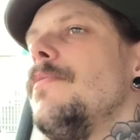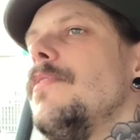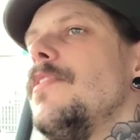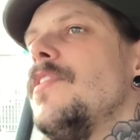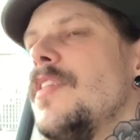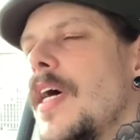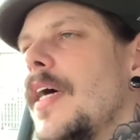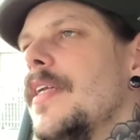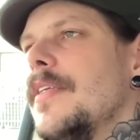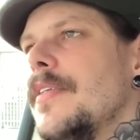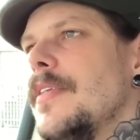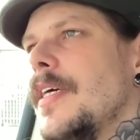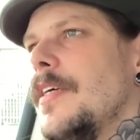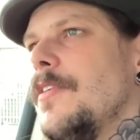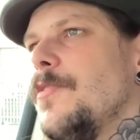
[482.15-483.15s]
certain
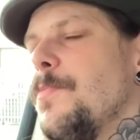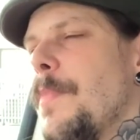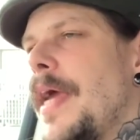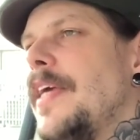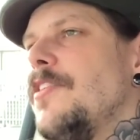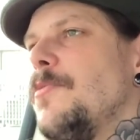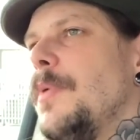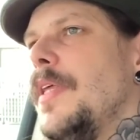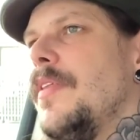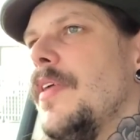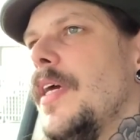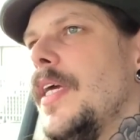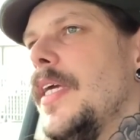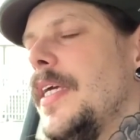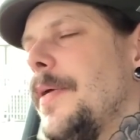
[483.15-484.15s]
things makes me
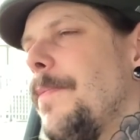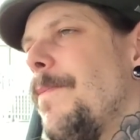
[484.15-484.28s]
think